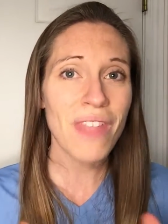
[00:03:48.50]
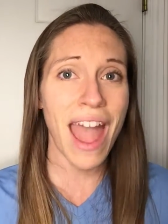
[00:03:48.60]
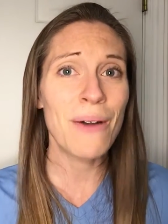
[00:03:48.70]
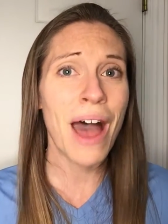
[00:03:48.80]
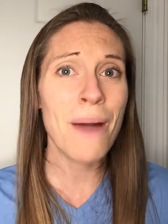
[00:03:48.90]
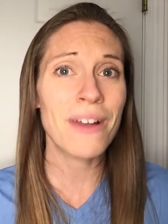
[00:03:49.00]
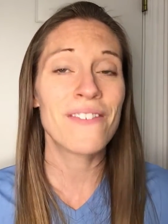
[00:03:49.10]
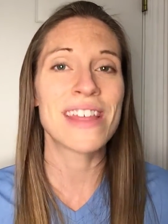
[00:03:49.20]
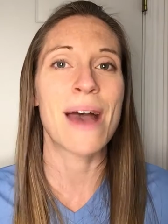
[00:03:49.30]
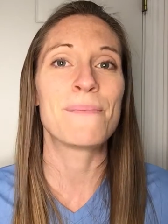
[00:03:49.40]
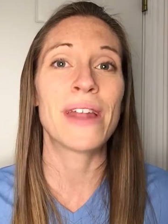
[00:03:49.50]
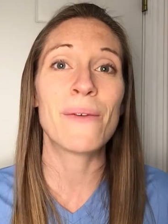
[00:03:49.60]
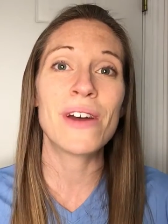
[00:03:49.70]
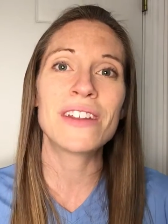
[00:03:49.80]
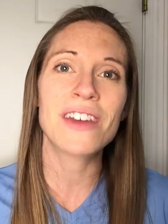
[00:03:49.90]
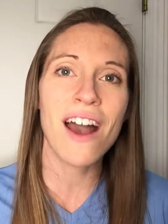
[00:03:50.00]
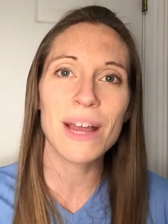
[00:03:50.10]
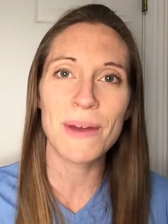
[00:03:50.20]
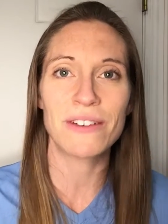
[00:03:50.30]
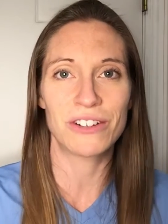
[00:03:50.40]
I will help cover that, but I want to talk
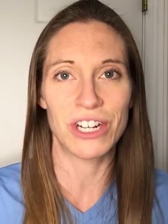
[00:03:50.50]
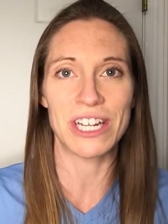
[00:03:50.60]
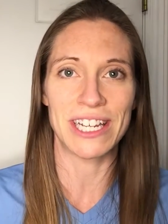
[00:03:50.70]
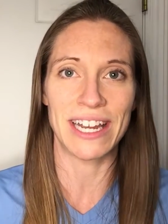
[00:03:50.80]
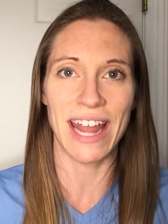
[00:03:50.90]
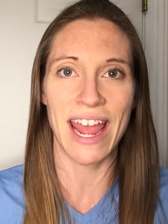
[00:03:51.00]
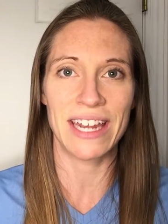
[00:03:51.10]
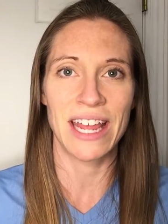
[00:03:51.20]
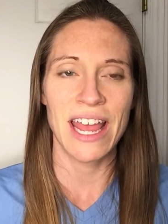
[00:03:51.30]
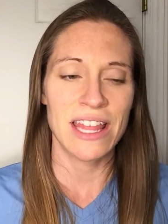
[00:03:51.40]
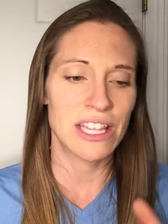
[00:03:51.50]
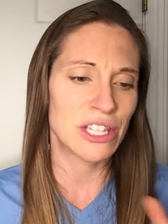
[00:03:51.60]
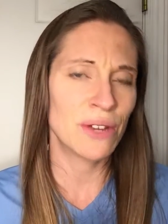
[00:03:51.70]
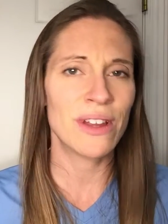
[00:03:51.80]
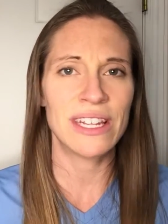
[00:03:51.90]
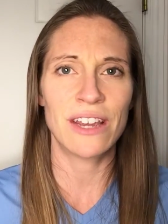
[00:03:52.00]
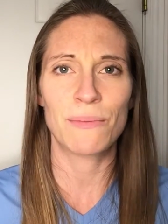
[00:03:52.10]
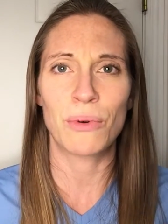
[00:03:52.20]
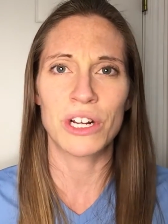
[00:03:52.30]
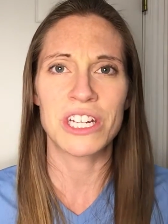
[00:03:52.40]
about nutrition and this new idea of
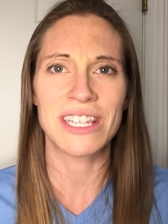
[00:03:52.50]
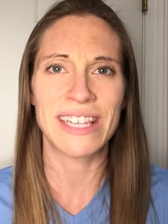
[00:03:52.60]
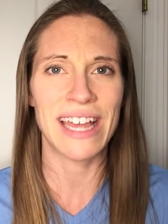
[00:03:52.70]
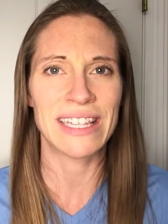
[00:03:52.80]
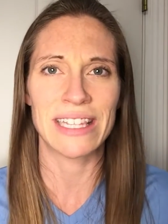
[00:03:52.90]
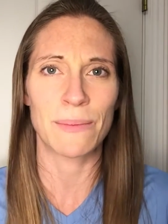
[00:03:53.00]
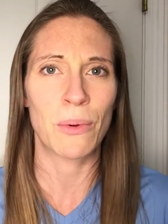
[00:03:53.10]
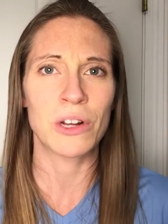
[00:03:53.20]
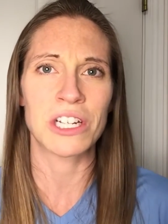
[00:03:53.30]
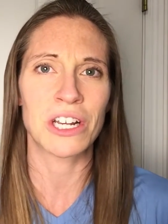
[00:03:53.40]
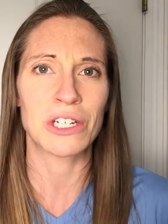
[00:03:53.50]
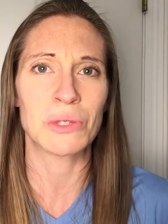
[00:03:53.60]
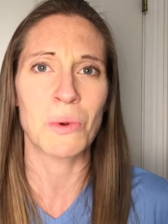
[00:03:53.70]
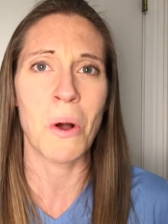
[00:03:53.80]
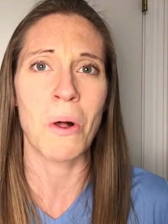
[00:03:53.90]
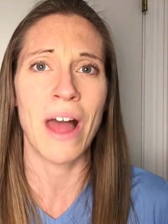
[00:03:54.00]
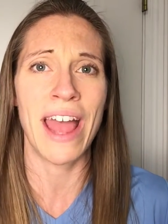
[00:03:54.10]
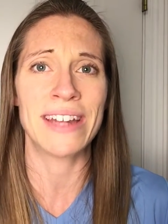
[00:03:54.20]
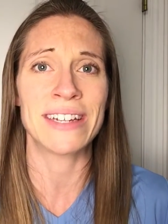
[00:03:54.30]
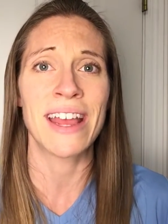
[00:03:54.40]
portion sizes and portion control
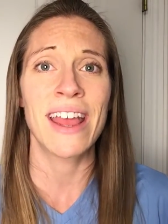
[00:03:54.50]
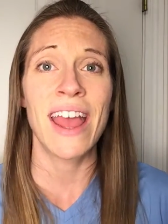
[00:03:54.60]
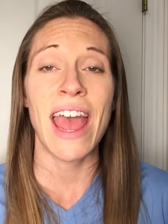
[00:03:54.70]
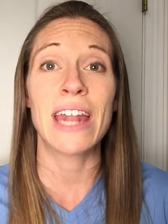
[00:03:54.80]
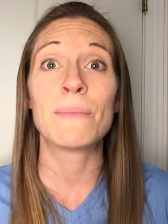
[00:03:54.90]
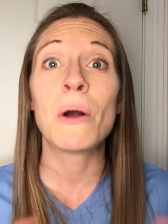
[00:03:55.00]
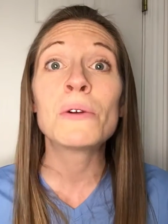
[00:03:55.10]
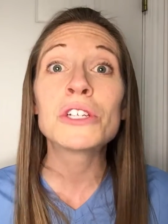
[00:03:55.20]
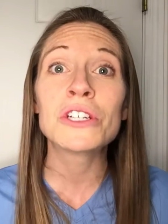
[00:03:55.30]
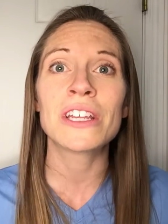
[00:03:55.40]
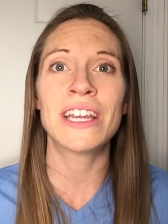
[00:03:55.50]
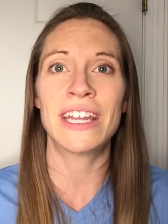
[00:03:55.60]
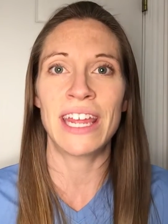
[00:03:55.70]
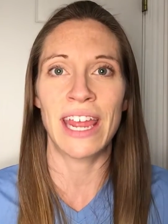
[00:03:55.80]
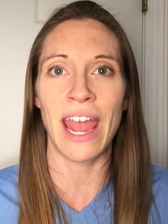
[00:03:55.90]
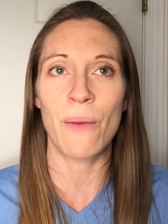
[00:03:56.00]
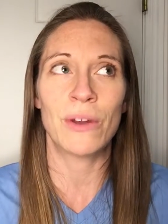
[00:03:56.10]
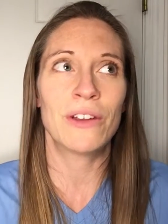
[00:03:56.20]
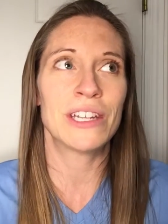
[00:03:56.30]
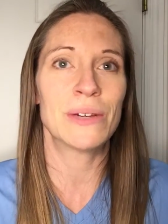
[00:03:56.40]
and emotional eating, and what
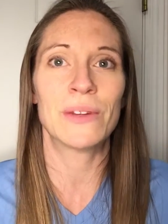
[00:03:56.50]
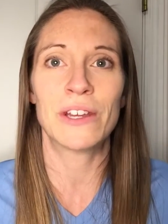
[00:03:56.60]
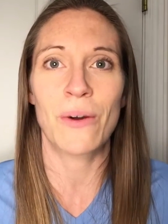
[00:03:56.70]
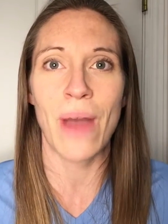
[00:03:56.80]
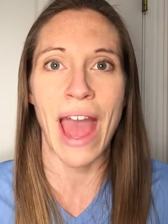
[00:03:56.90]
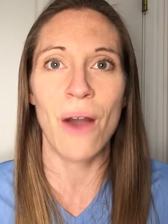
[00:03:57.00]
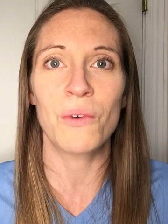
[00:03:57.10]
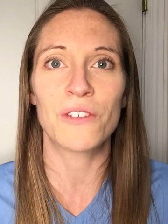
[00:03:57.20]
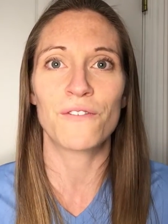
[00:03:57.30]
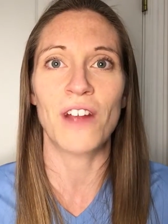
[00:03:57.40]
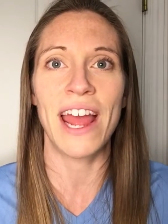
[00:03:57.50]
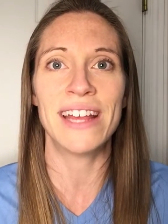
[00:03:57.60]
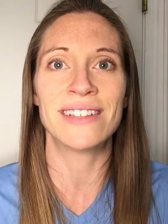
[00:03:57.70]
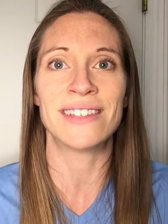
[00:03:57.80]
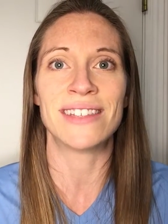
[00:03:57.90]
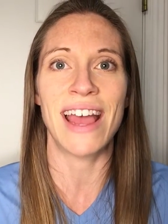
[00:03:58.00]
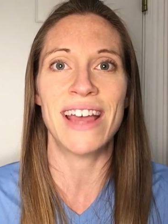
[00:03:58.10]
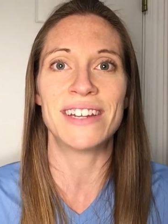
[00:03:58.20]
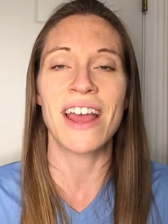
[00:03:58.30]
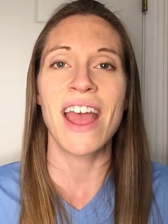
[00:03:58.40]
do you do when you go out with friends,
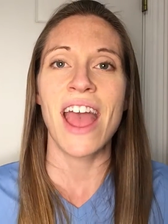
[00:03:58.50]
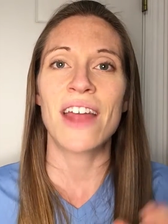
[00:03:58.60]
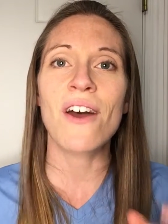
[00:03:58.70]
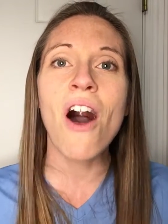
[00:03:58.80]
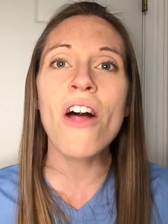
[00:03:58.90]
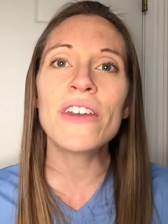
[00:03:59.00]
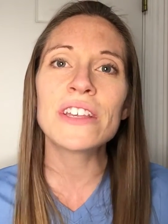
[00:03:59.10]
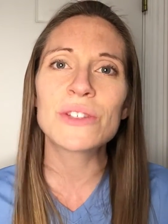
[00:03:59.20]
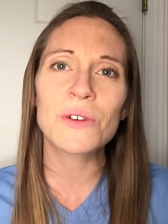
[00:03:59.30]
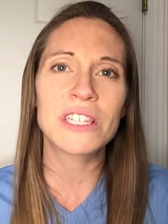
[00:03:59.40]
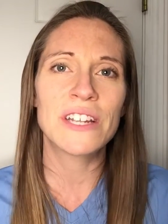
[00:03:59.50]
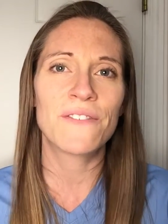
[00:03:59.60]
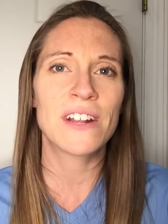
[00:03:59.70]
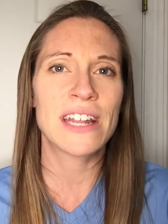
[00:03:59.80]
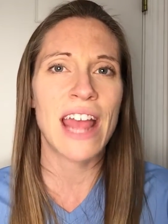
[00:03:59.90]
and all these sorts of different